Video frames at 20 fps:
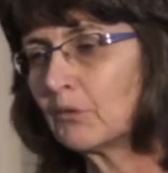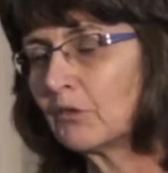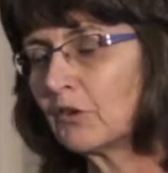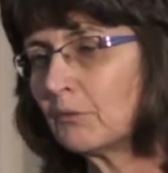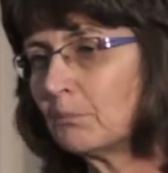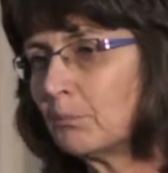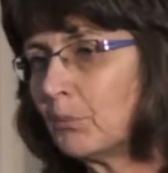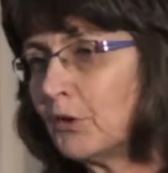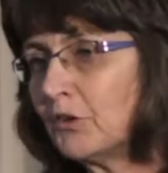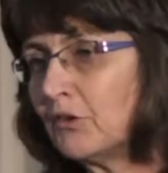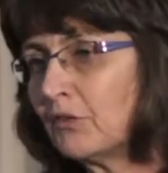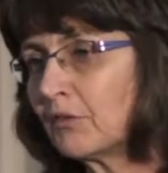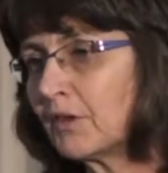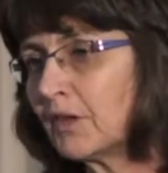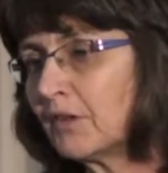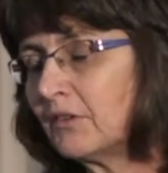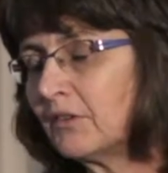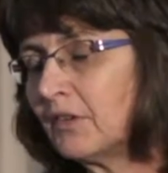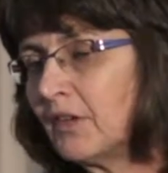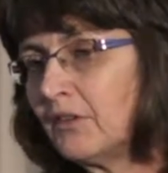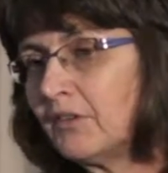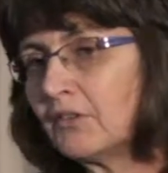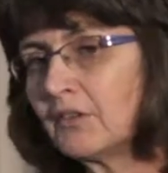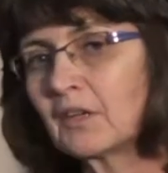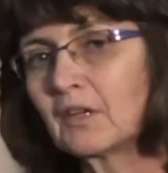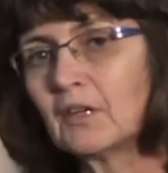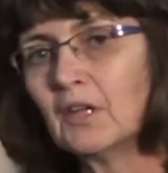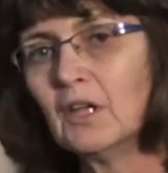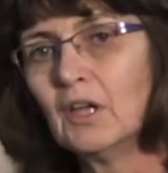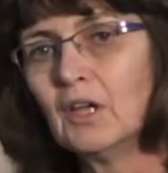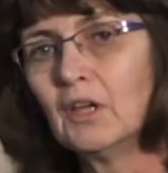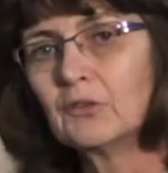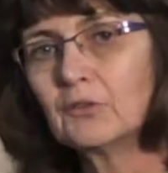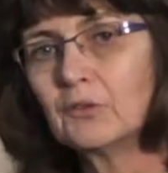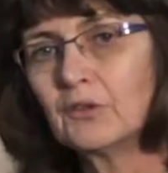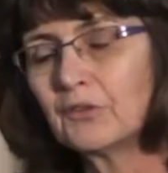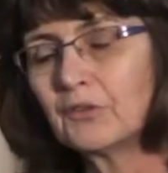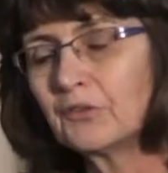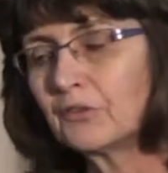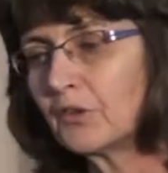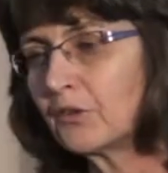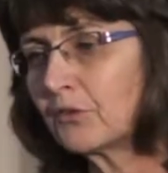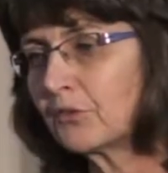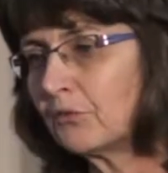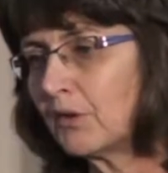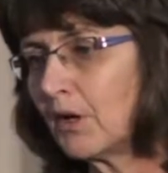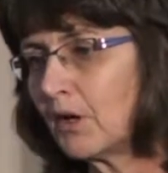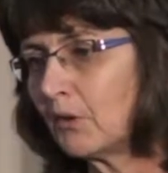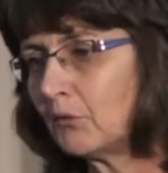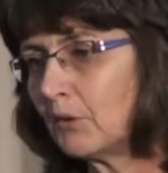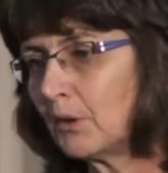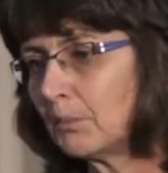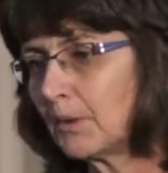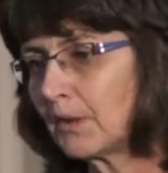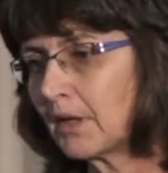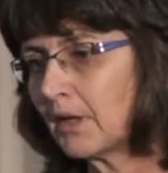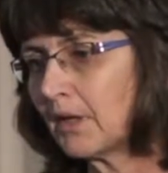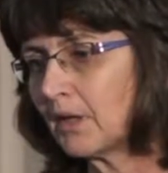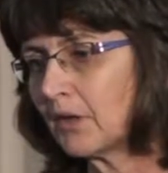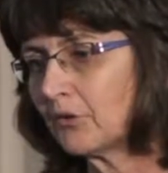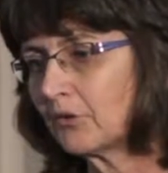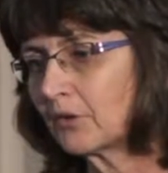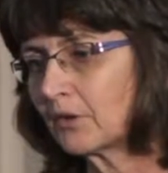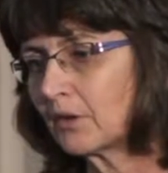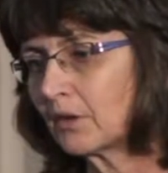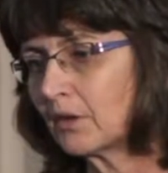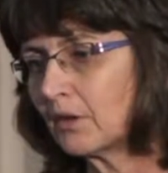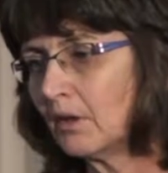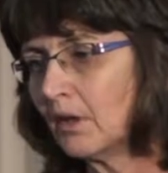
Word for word: to have point-of-care testing to assess viral replication.